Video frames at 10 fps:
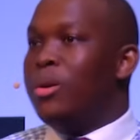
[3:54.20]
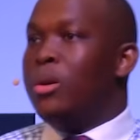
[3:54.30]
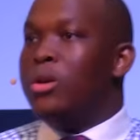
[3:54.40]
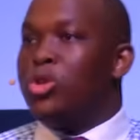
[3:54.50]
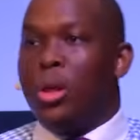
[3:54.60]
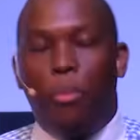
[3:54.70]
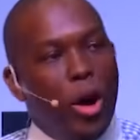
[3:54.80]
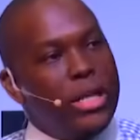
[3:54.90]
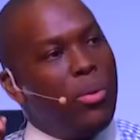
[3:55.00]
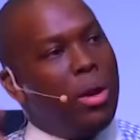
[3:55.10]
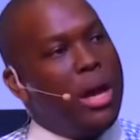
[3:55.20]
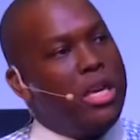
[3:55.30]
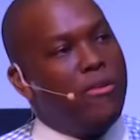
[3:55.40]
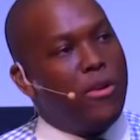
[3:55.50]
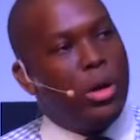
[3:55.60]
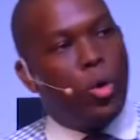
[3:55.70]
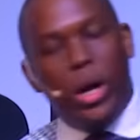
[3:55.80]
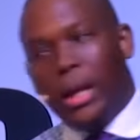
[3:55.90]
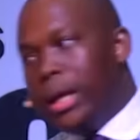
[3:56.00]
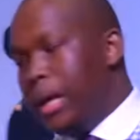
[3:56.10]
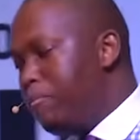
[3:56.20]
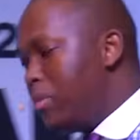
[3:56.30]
So the point I want to make here very quickly